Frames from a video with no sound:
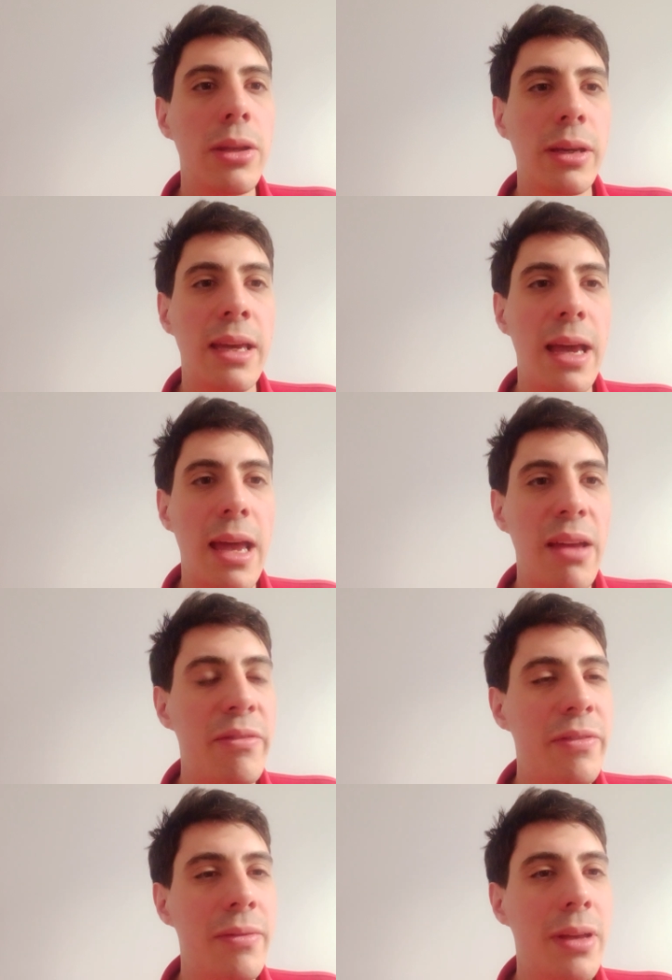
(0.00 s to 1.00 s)
the
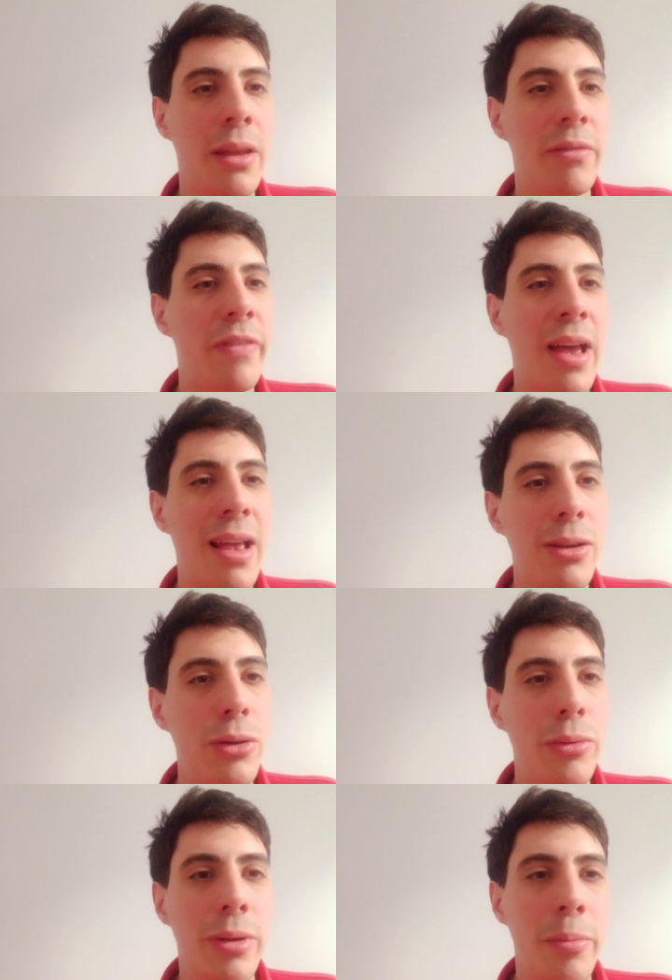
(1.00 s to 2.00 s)
care and
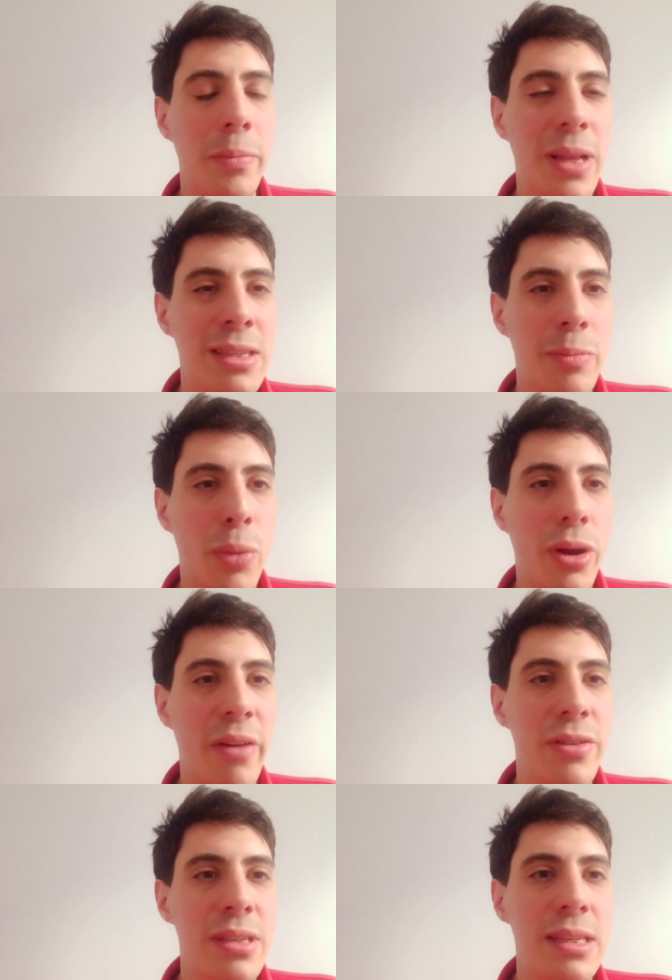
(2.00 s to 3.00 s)
value that place upon
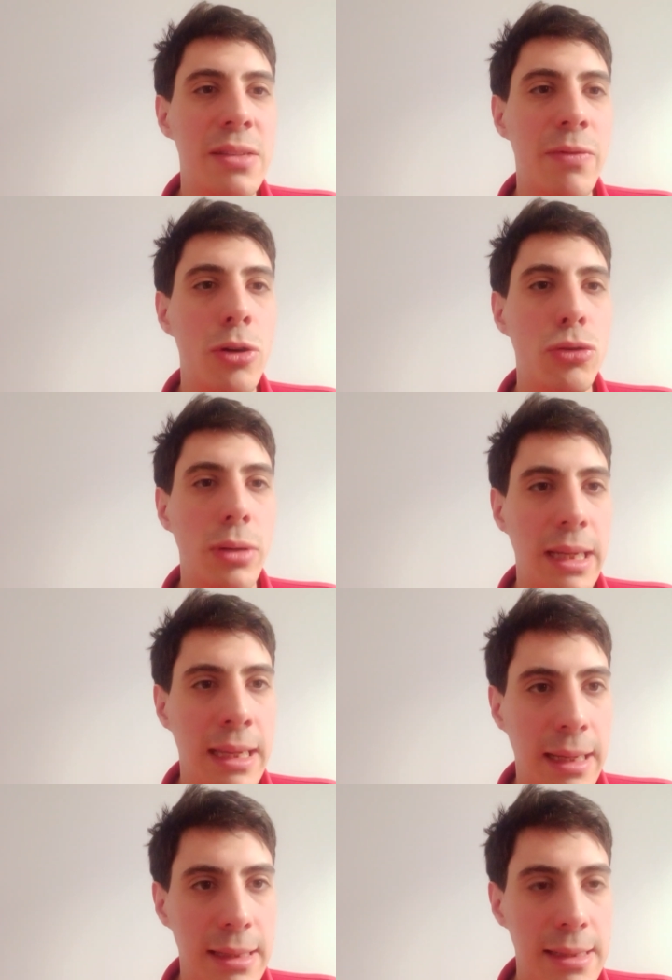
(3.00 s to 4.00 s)
others is virtually
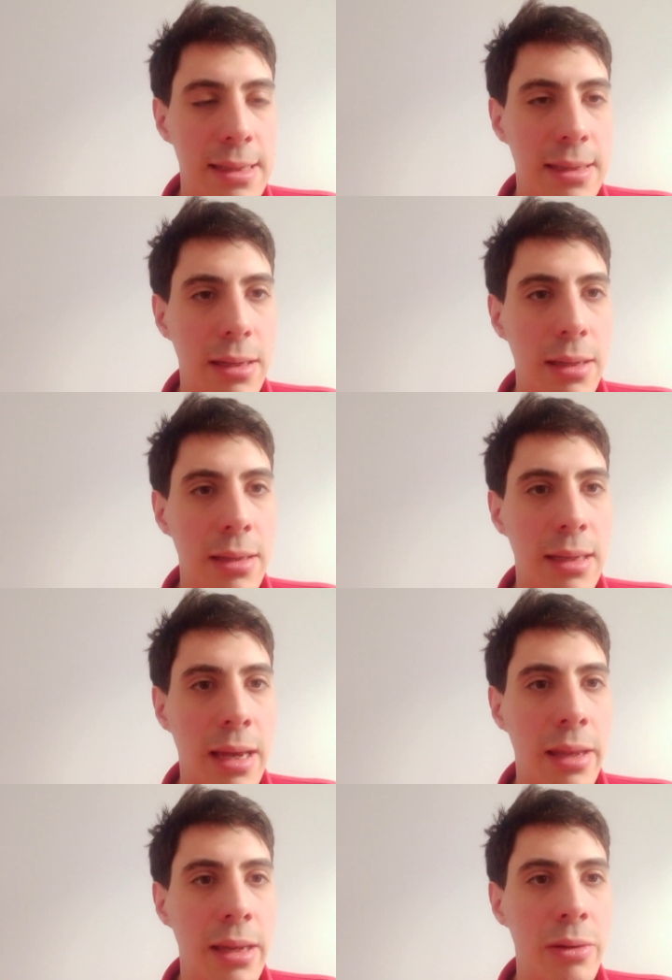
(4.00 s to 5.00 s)
inexistent,
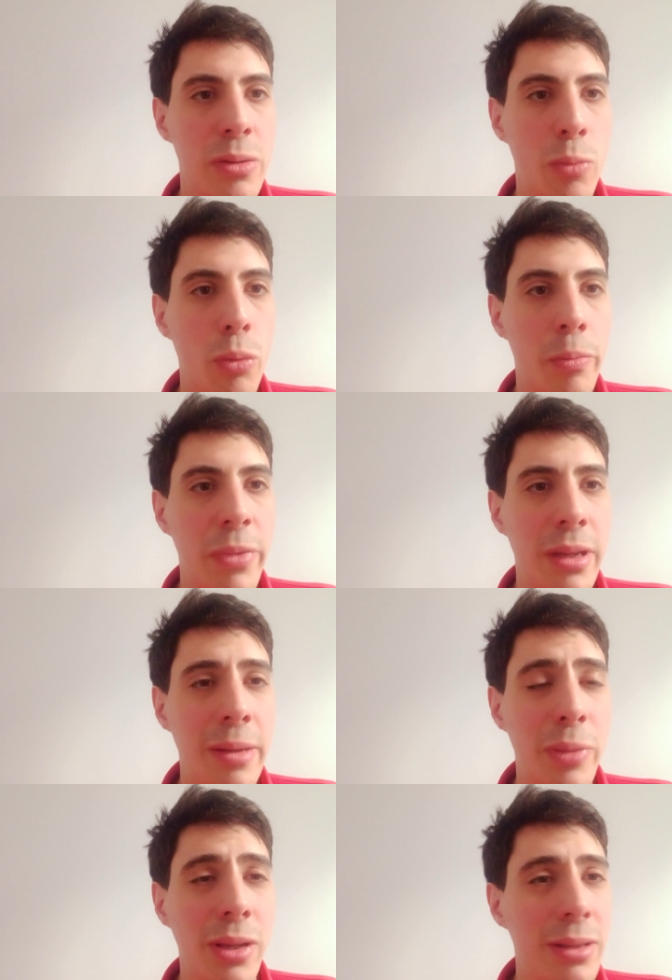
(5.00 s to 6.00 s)
and there's a more
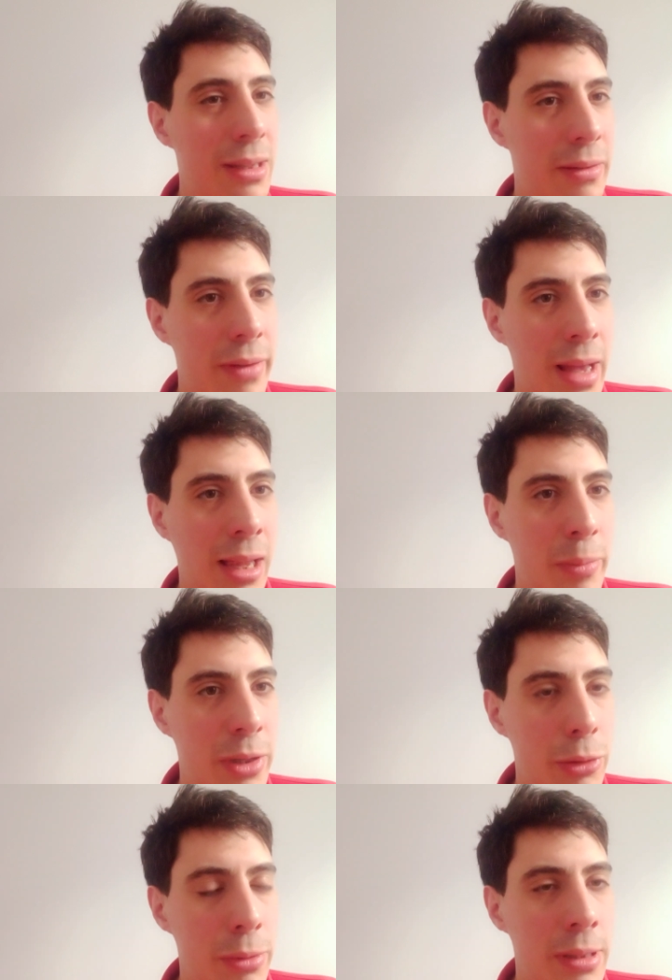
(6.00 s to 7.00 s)
manipulative
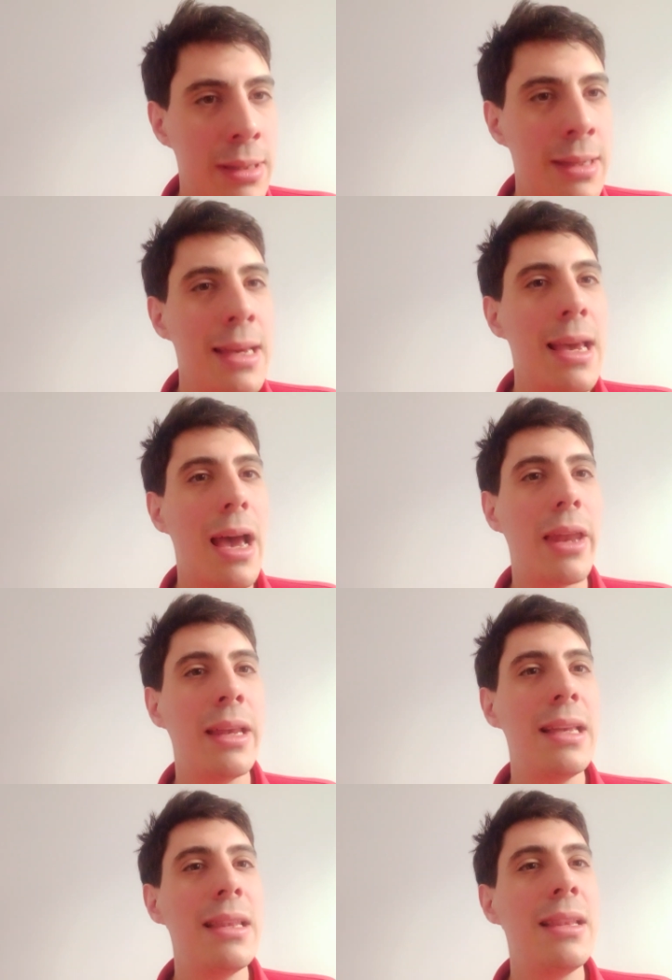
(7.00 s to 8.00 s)
element to it. And
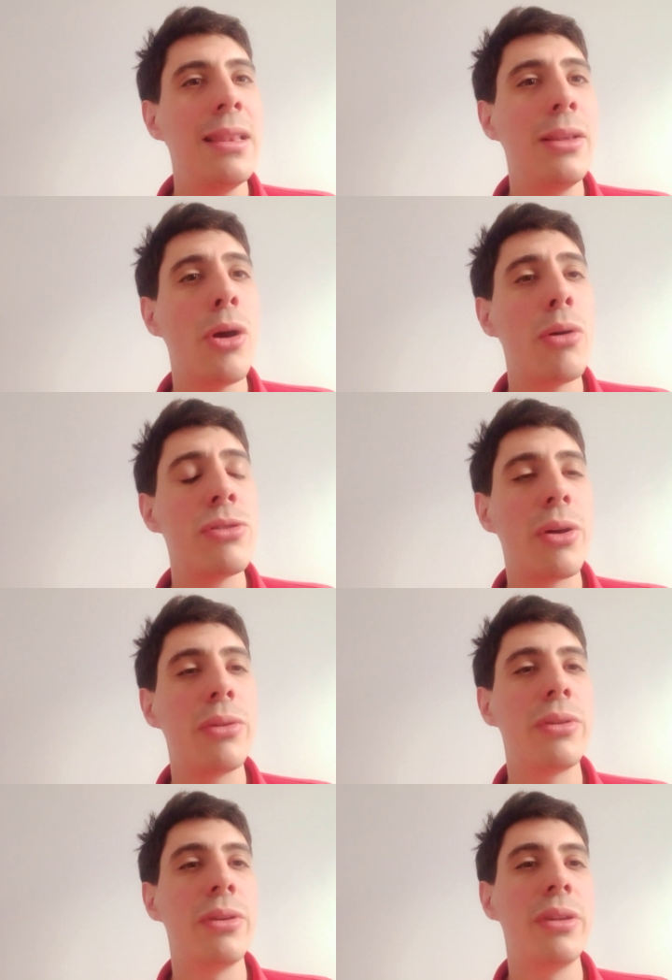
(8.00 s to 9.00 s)
he goes on to